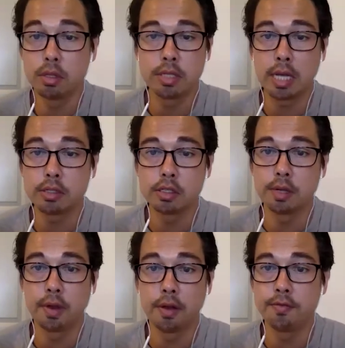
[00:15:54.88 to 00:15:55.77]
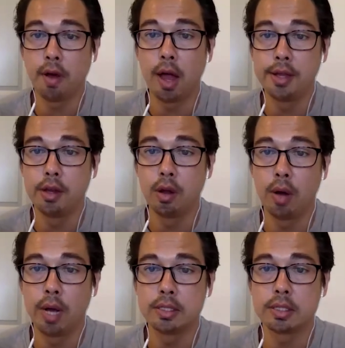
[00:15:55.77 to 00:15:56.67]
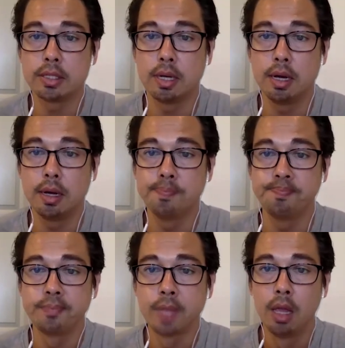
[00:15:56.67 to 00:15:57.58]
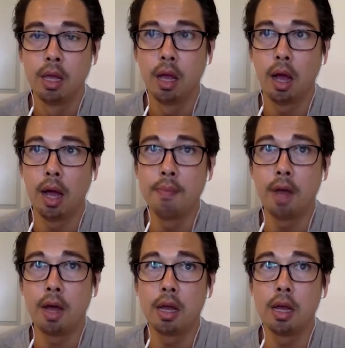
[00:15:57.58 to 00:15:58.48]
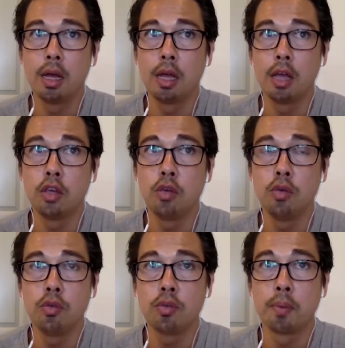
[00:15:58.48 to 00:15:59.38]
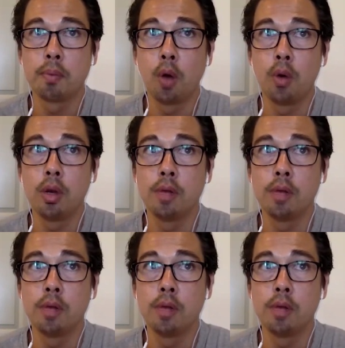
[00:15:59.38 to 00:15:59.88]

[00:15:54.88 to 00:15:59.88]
houses have done fine. I just, I'm not a huge proponent of